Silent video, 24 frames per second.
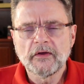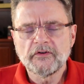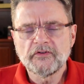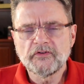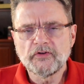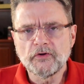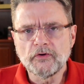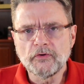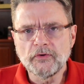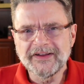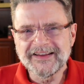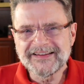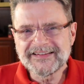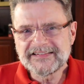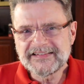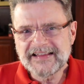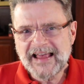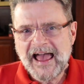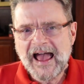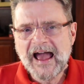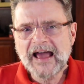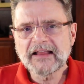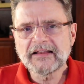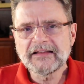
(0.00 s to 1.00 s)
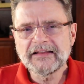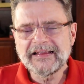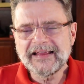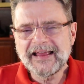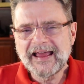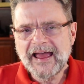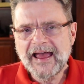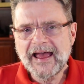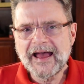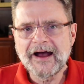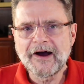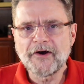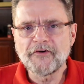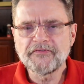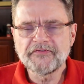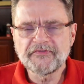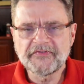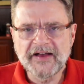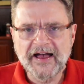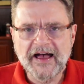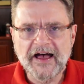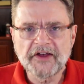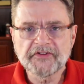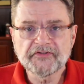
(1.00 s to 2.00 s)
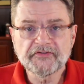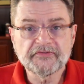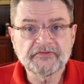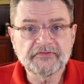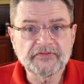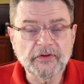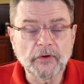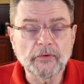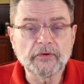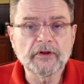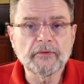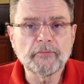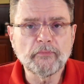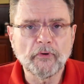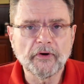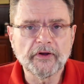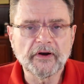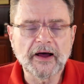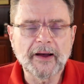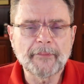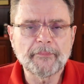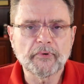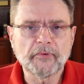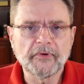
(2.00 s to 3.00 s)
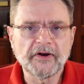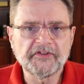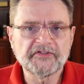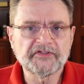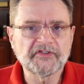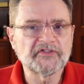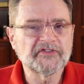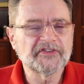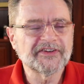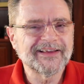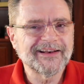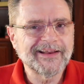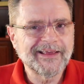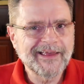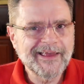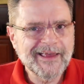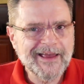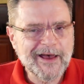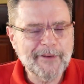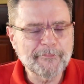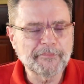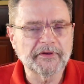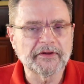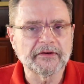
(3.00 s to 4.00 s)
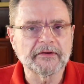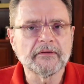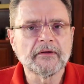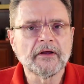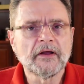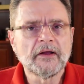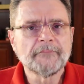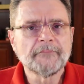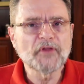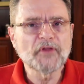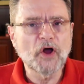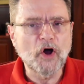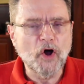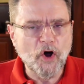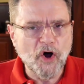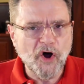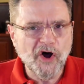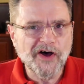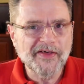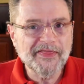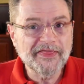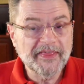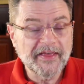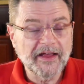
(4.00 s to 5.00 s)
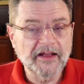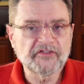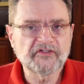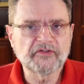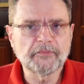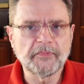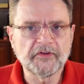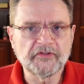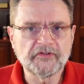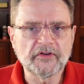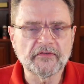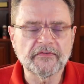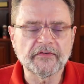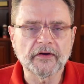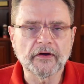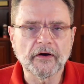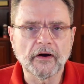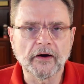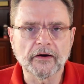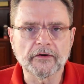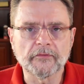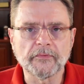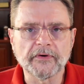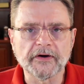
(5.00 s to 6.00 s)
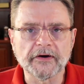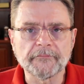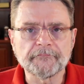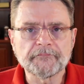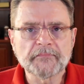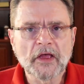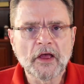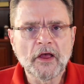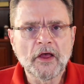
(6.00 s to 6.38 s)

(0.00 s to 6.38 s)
to exactly how fast floating point operations can happen on that specific hardware.